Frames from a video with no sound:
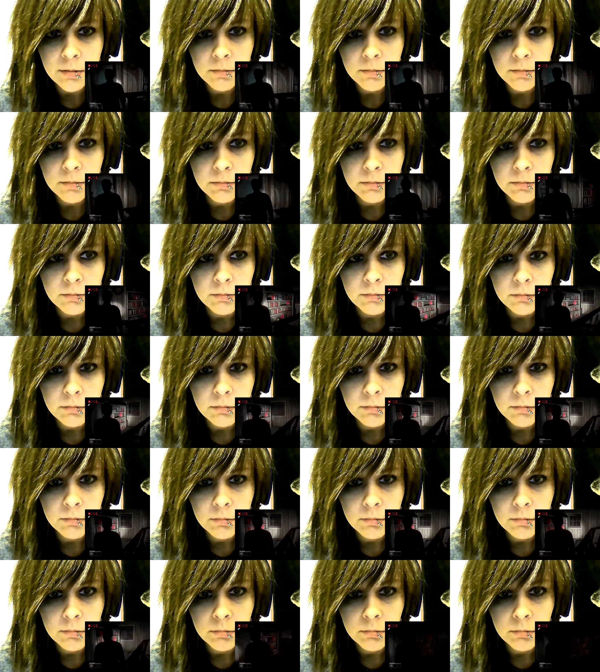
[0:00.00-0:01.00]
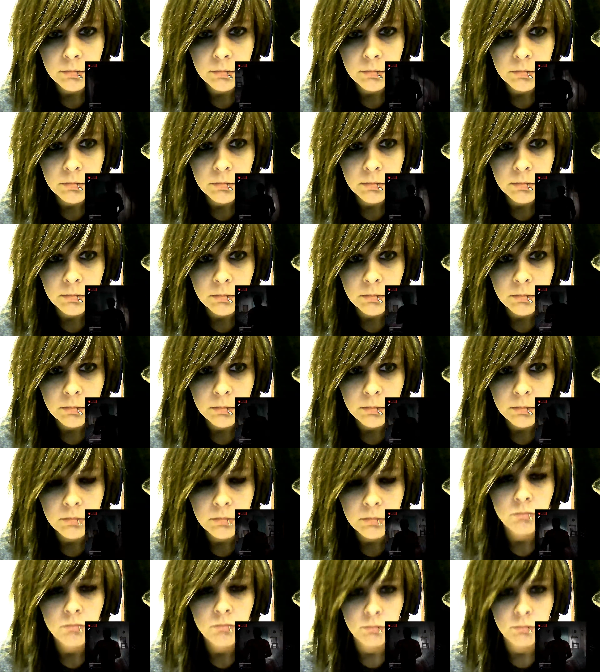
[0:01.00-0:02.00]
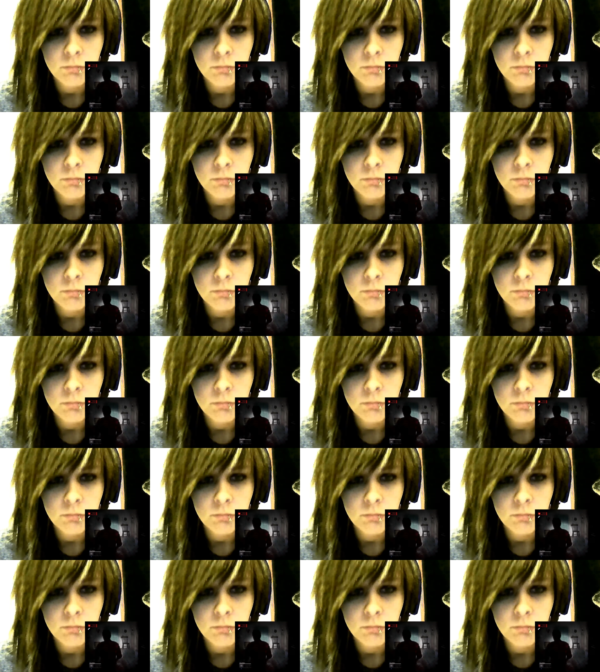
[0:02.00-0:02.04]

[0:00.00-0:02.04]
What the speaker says: (silence)